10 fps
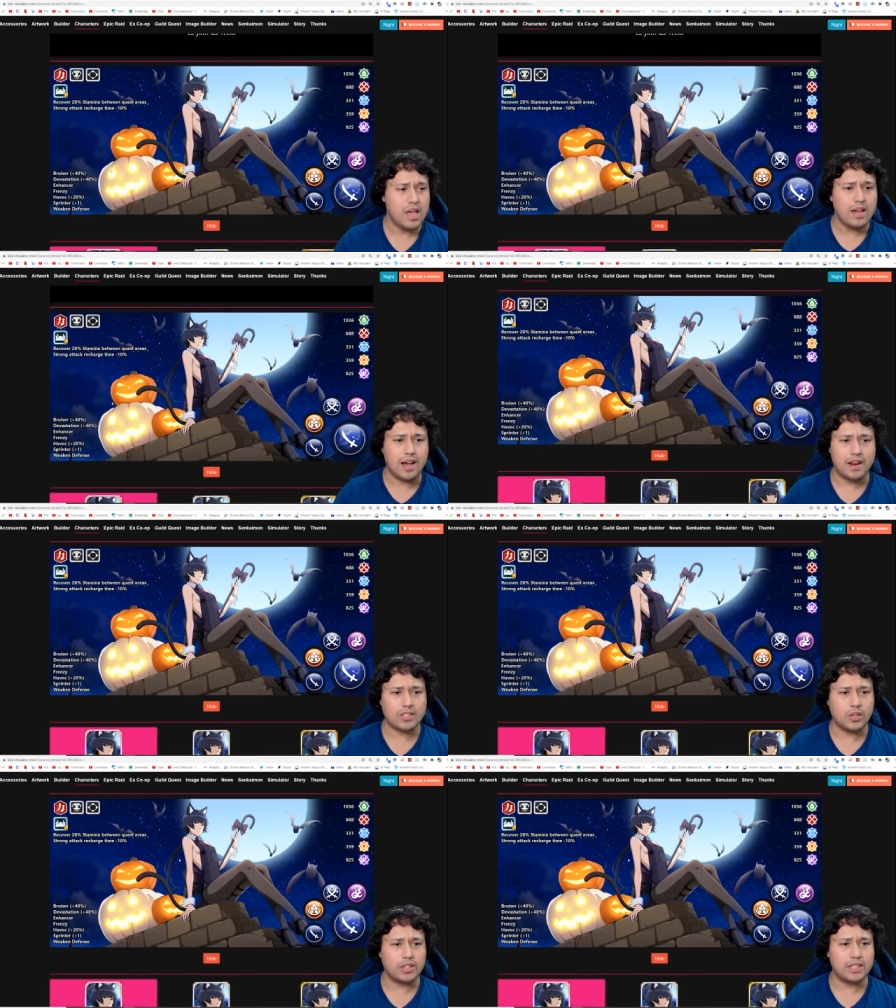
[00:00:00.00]
Uh,
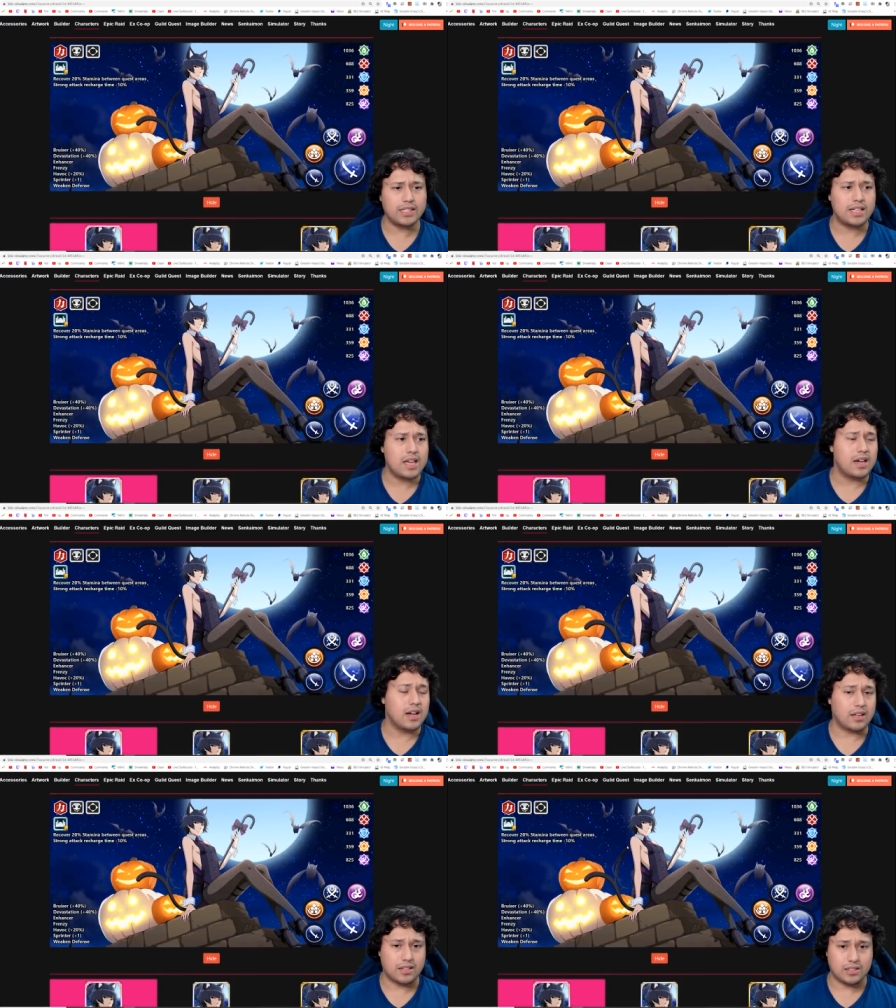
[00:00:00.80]
next on the list,
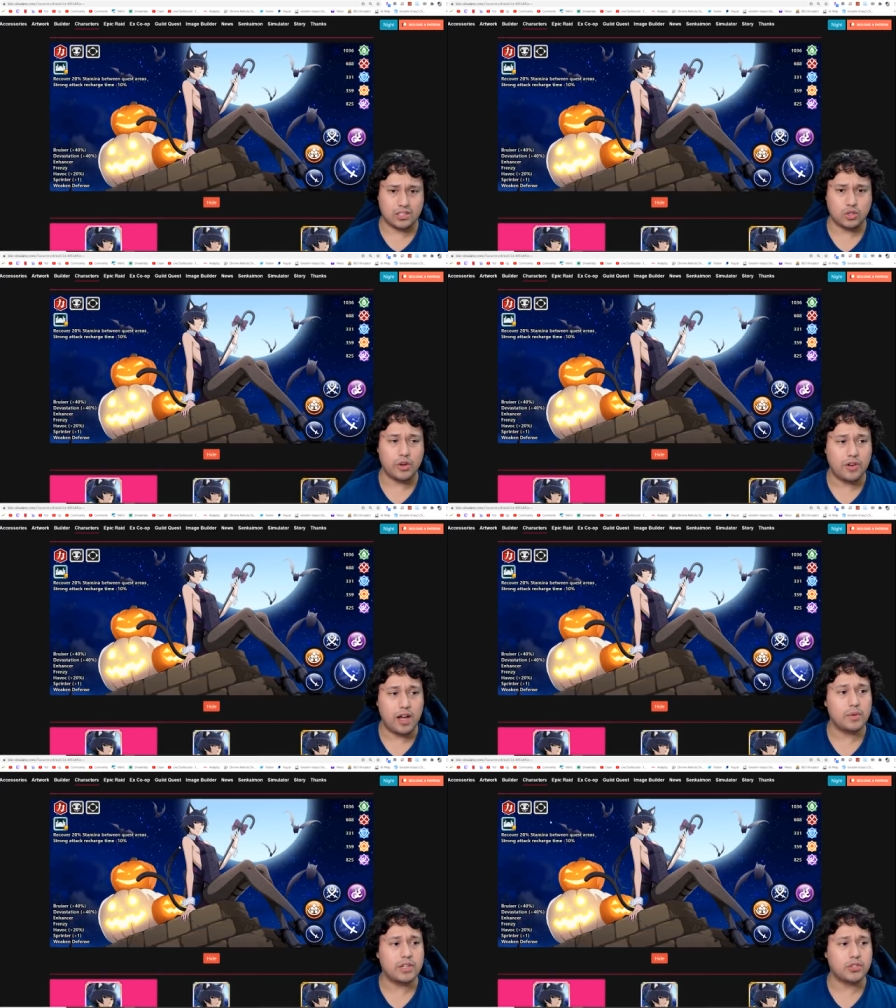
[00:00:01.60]
uh, soy
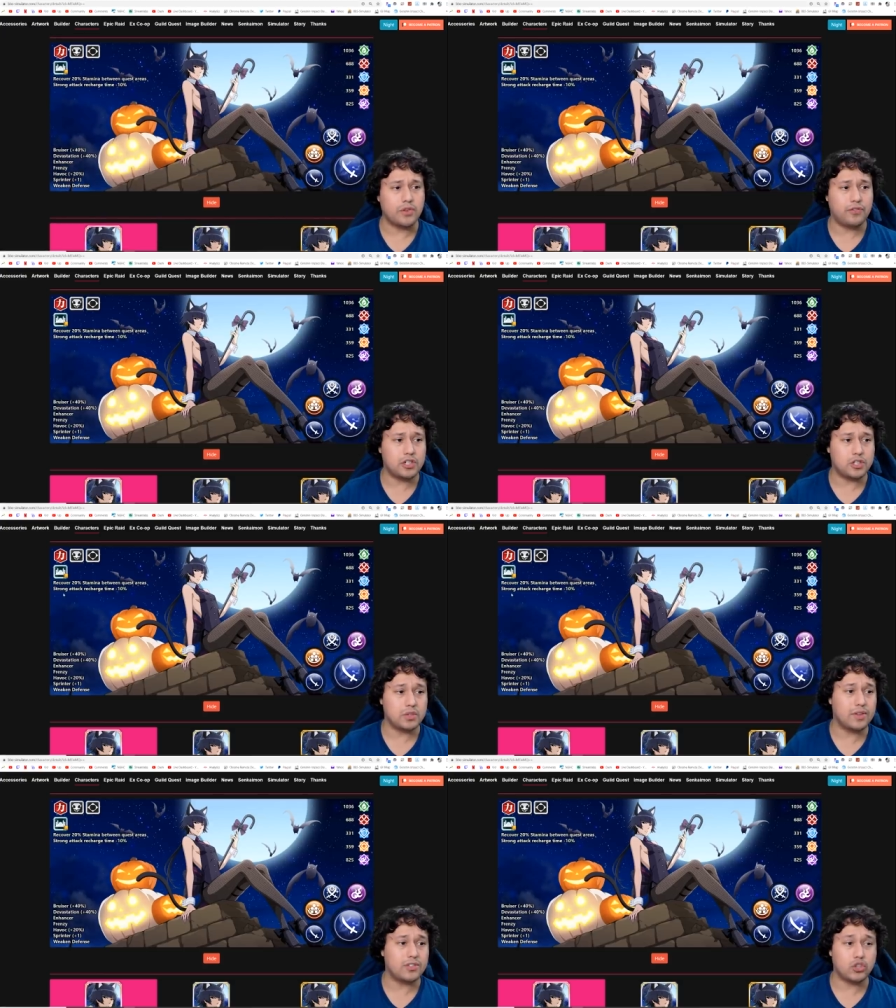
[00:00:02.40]
Halloween Soi Fon. She
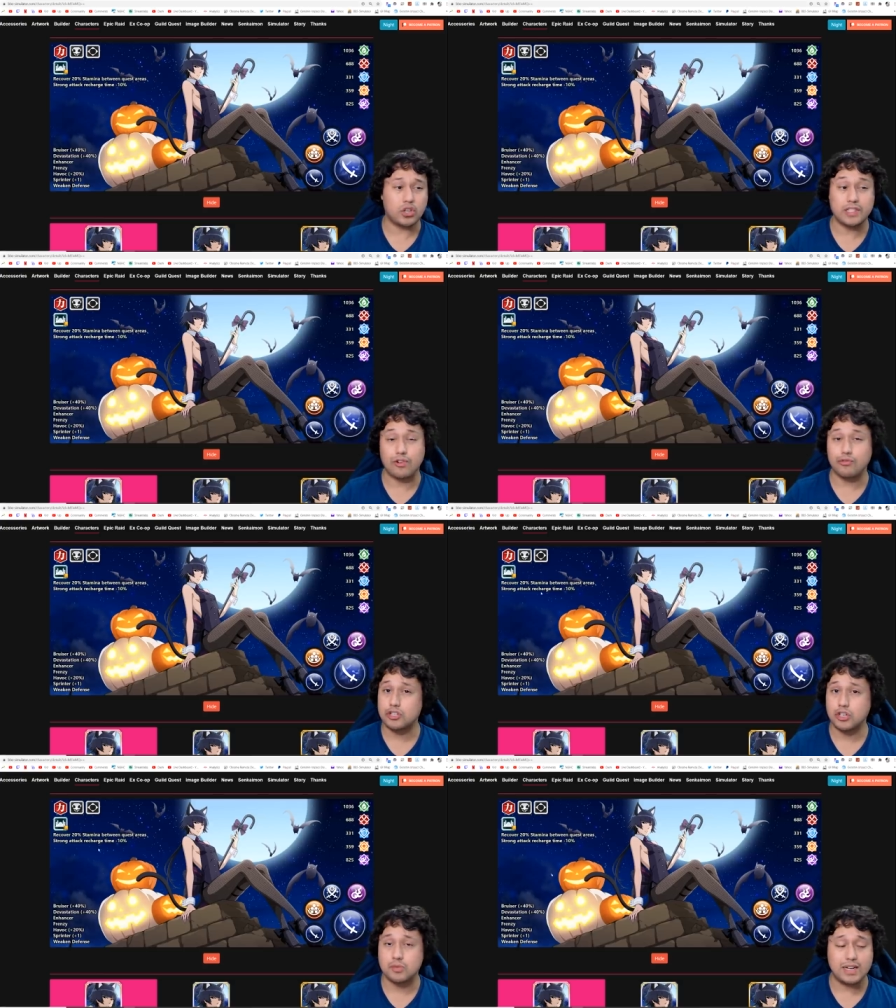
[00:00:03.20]
was given strong attack
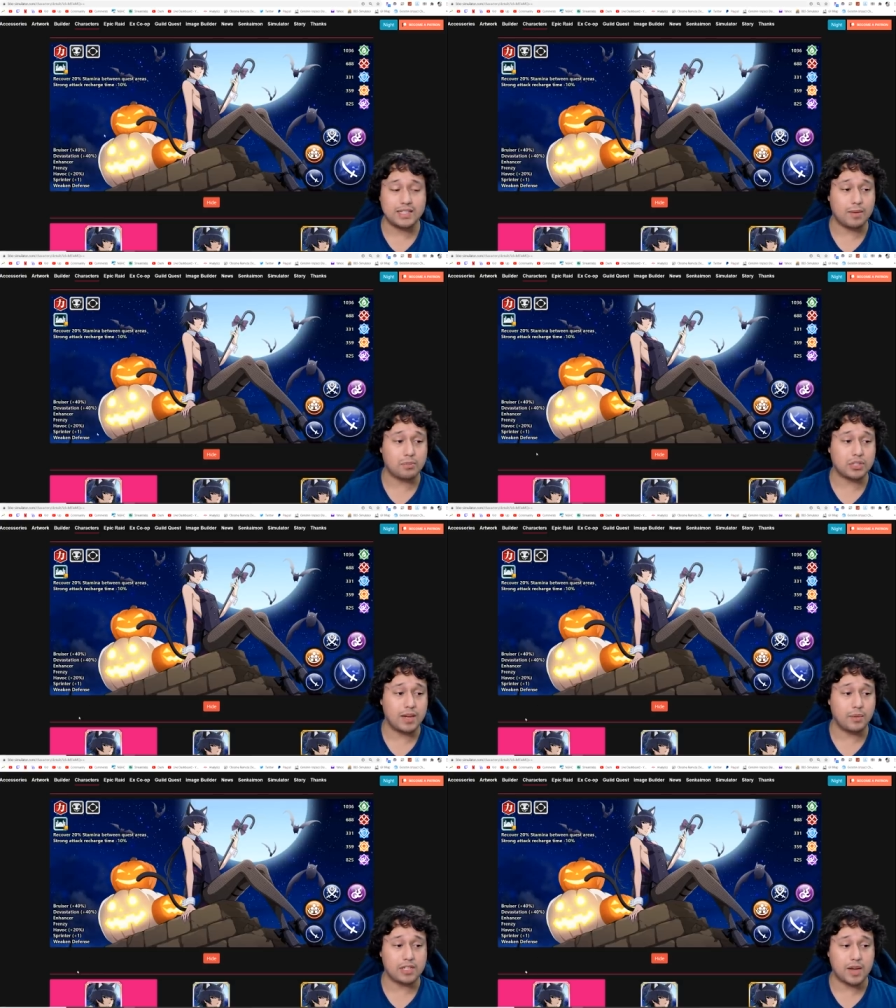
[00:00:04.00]
recharge minus ten
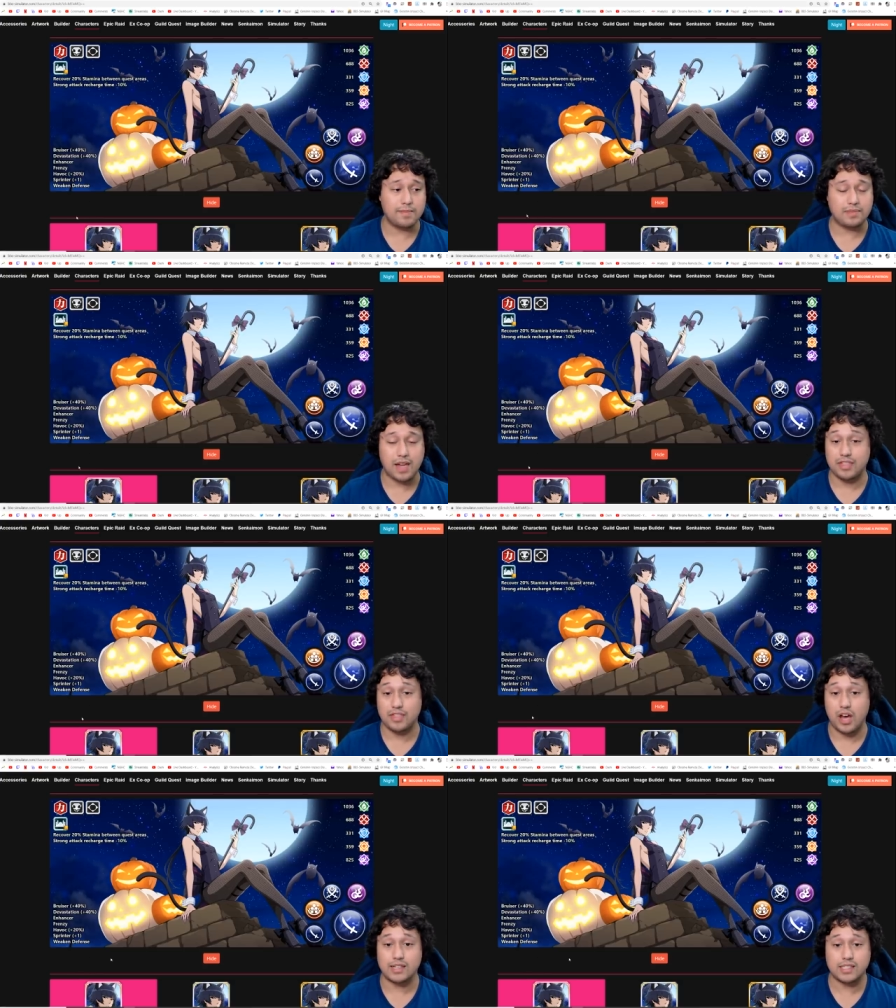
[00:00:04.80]
percent, which I'm I
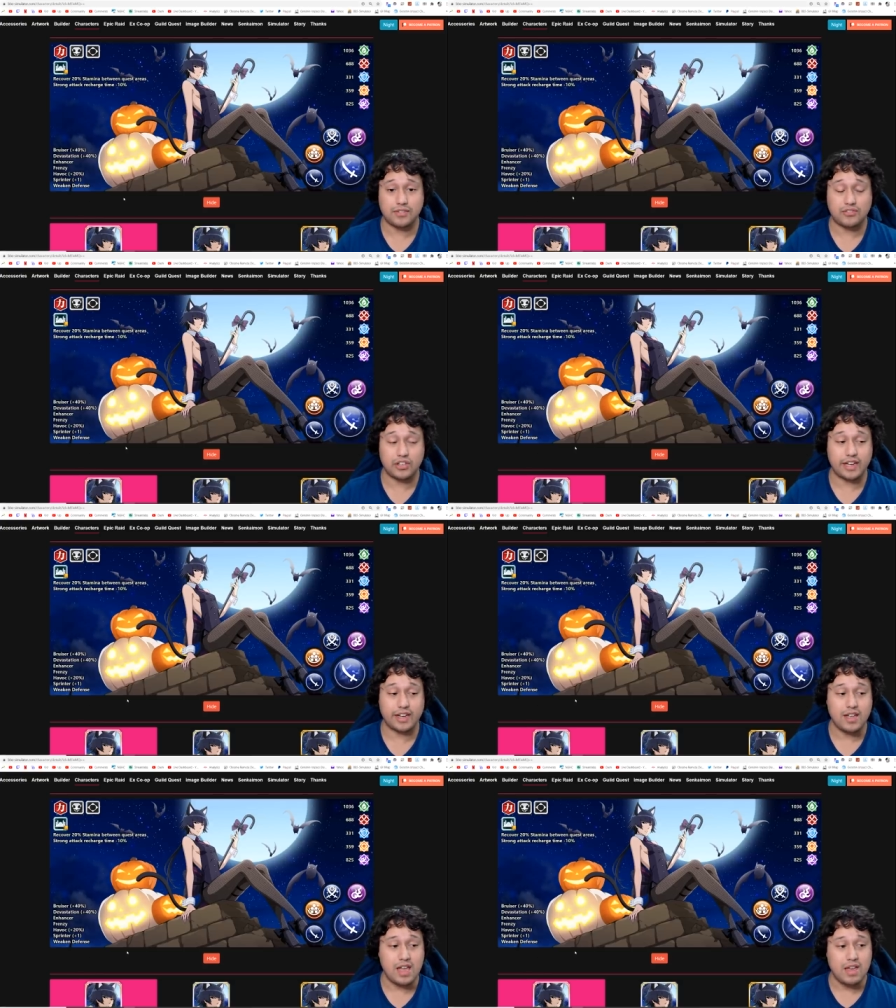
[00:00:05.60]
honestly feel like
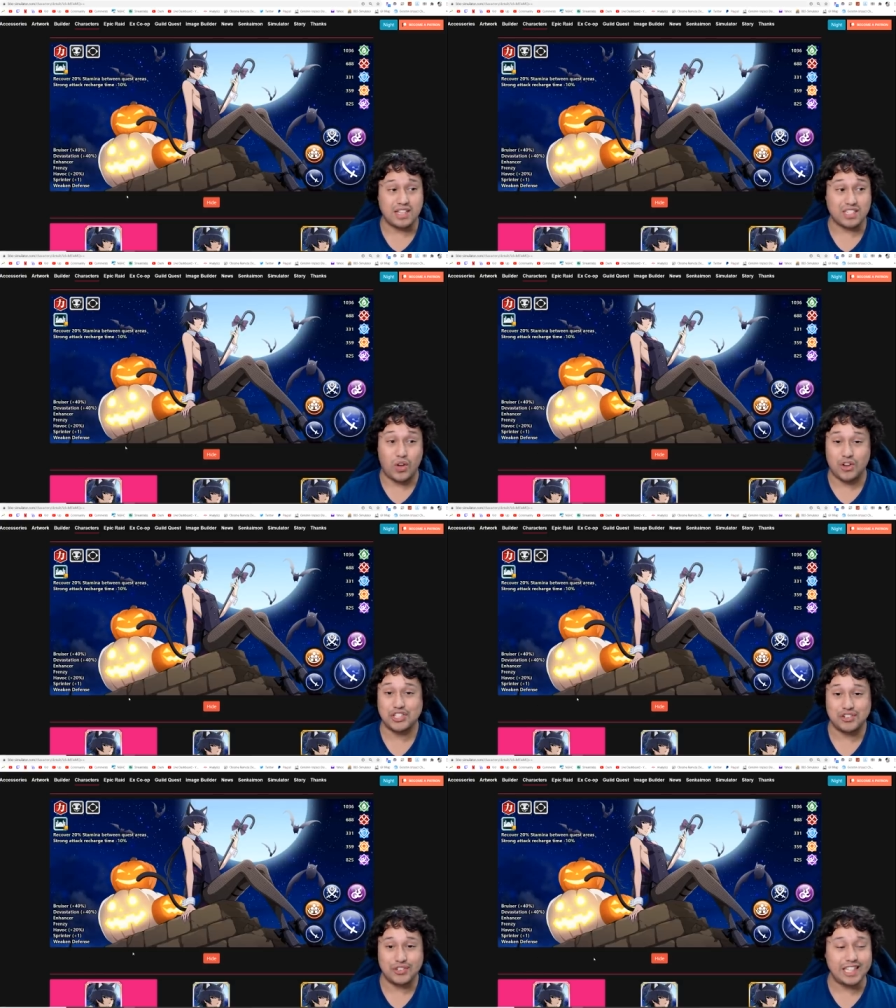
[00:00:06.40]
that's all
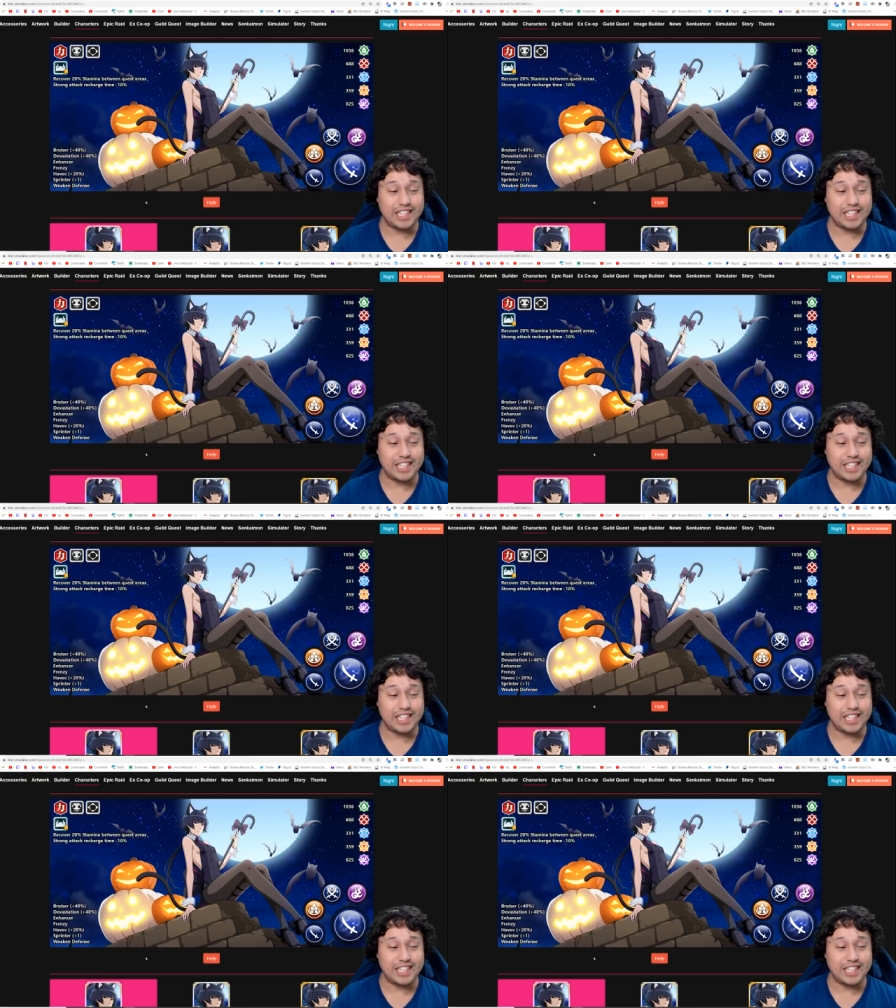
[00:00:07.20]
she really